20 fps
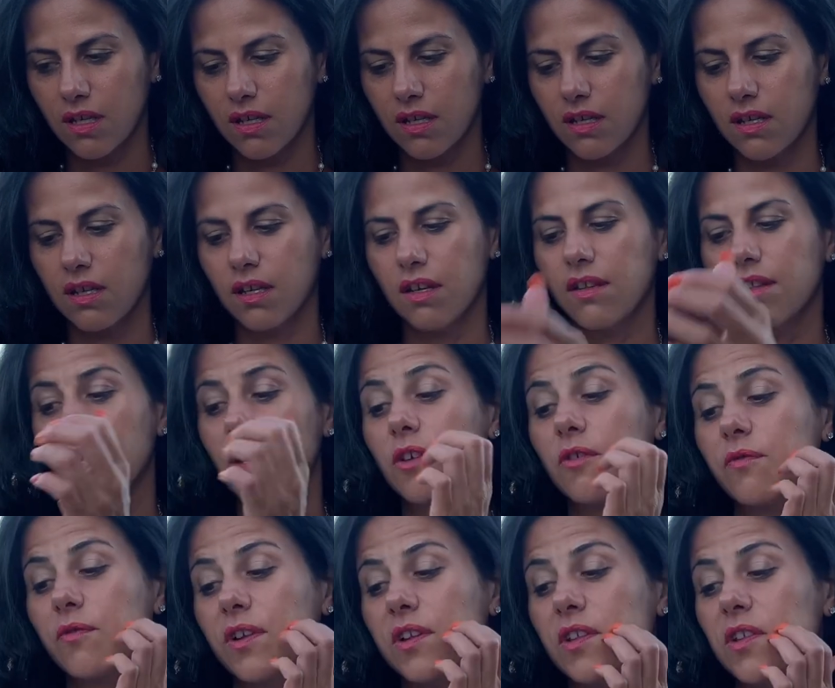You know, they're
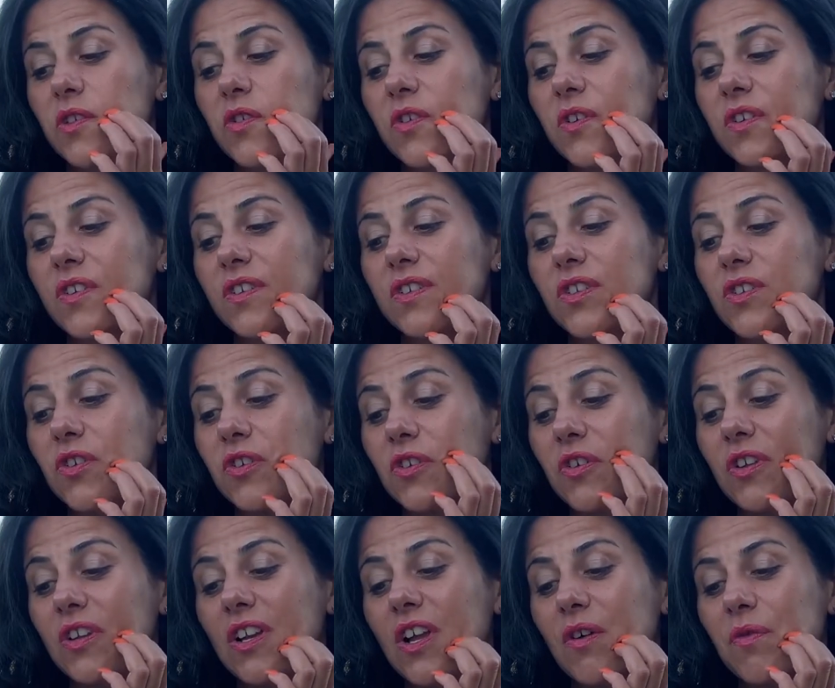afraid that you're, you're not
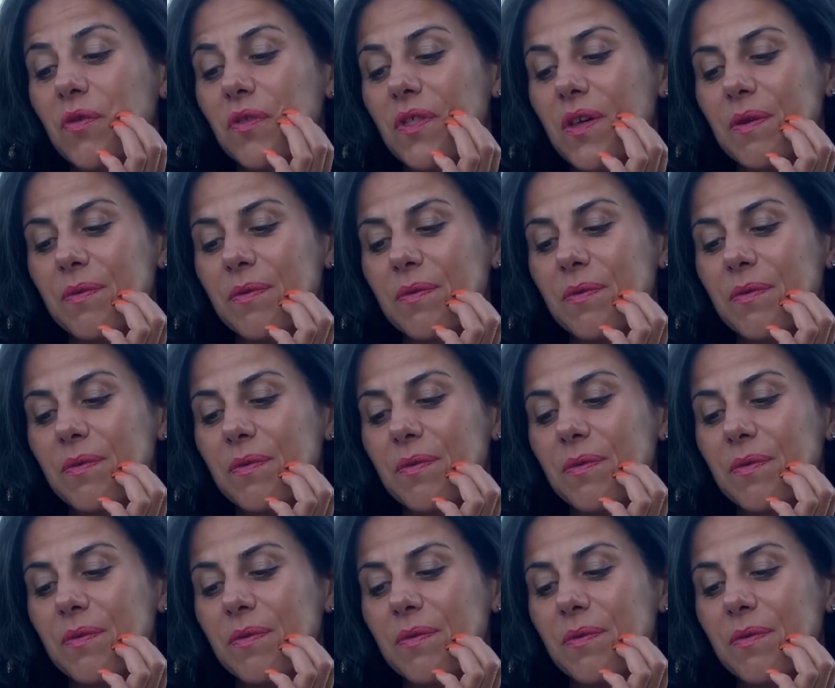in love with them